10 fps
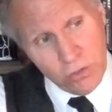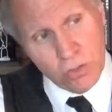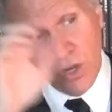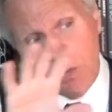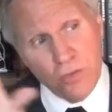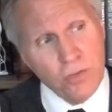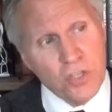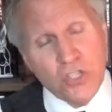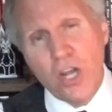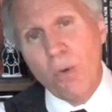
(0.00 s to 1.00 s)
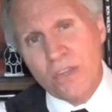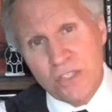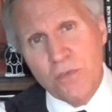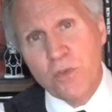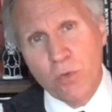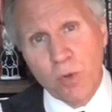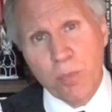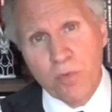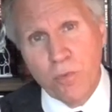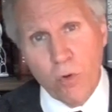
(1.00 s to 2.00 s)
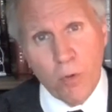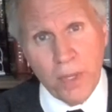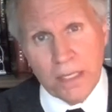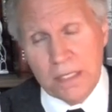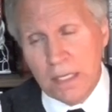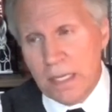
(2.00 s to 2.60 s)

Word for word: You go through the show as if you were performing.